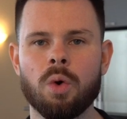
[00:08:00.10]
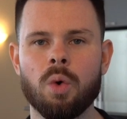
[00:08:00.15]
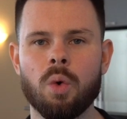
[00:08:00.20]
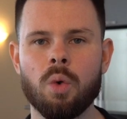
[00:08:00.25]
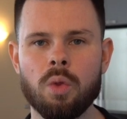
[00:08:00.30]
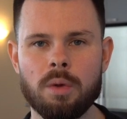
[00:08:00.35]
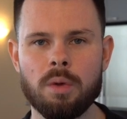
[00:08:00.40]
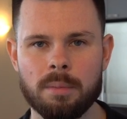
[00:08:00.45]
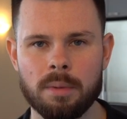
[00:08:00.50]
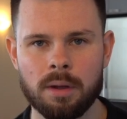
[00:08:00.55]

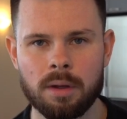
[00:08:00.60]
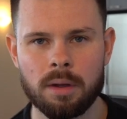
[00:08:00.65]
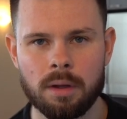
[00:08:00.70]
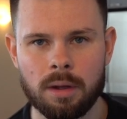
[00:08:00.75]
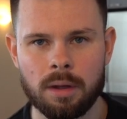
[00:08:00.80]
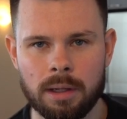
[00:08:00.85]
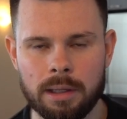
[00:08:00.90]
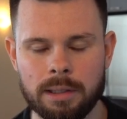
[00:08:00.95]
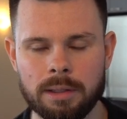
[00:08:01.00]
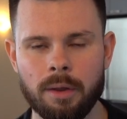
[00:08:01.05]
them
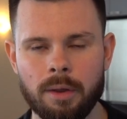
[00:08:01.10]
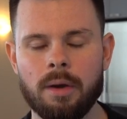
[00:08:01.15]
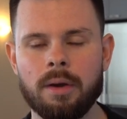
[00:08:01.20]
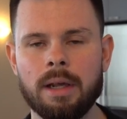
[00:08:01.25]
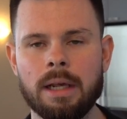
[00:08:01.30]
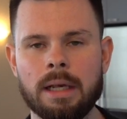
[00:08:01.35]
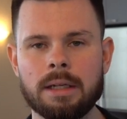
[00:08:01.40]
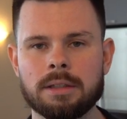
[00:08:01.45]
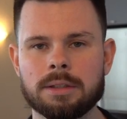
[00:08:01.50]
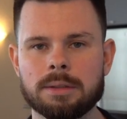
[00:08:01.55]

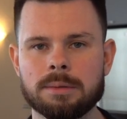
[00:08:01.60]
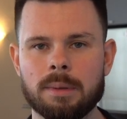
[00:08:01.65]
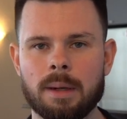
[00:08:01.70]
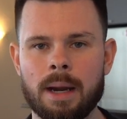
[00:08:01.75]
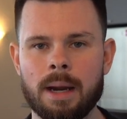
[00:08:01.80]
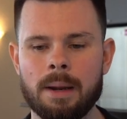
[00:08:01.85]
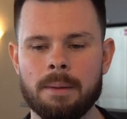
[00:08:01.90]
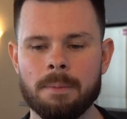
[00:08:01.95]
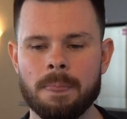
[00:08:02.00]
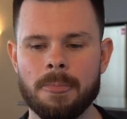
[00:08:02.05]
learnings,
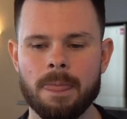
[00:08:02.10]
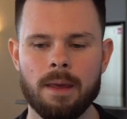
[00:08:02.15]
right?